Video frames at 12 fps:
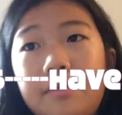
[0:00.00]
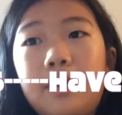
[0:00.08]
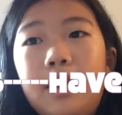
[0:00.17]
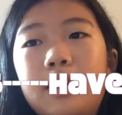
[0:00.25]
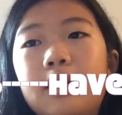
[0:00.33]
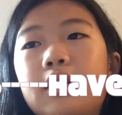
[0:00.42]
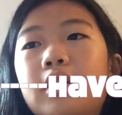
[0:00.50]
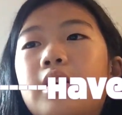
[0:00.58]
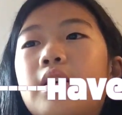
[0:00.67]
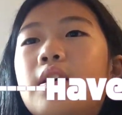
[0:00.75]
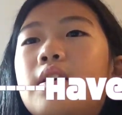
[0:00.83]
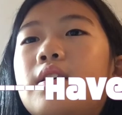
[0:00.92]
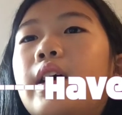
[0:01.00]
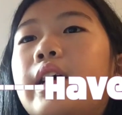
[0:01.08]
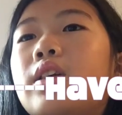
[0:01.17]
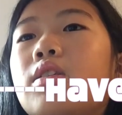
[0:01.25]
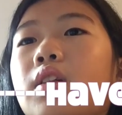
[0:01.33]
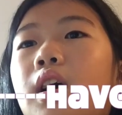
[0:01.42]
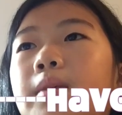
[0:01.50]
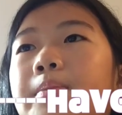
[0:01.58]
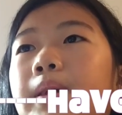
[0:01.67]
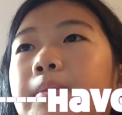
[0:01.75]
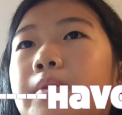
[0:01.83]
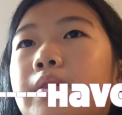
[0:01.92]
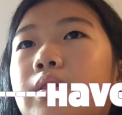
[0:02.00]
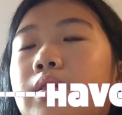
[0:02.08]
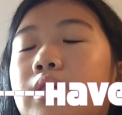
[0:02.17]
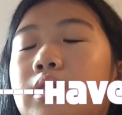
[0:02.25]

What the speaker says: fun. I know a lot of people